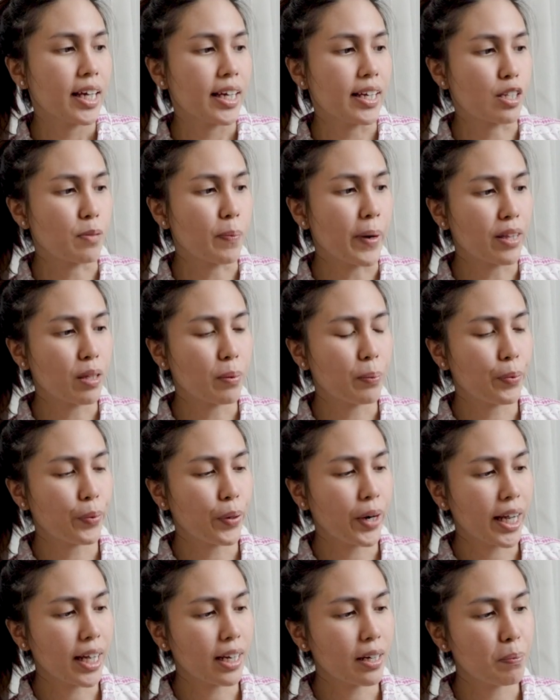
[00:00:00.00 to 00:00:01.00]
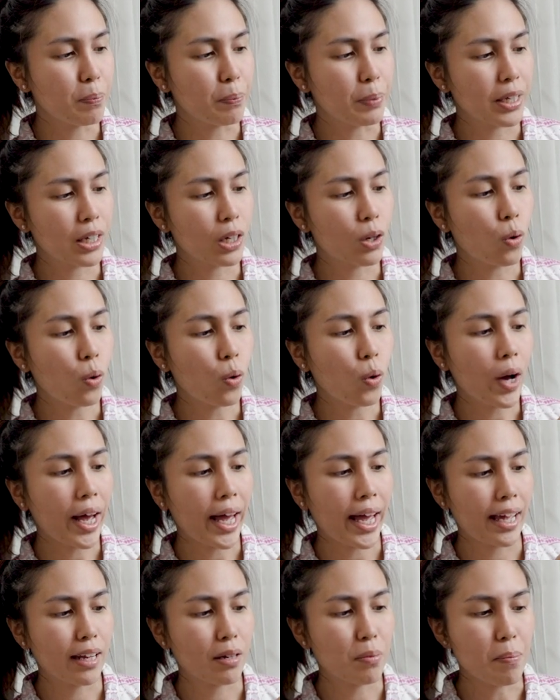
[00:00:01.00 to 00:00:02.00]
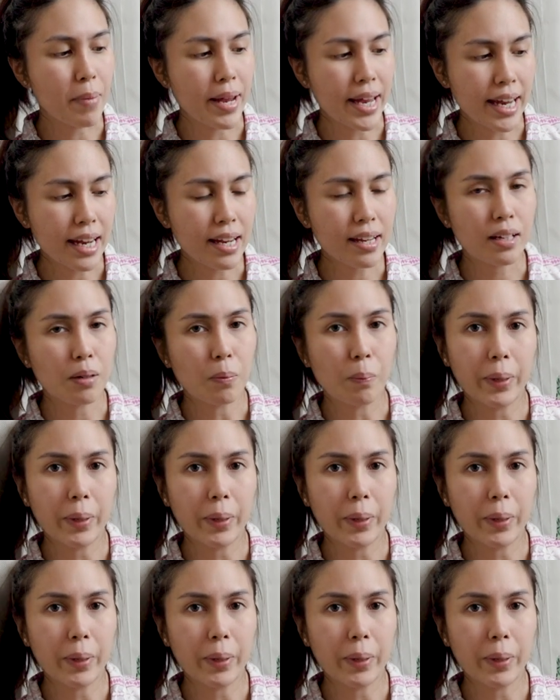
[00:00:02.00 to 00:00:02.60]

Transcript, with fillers: It's by the brand Beego Handmade,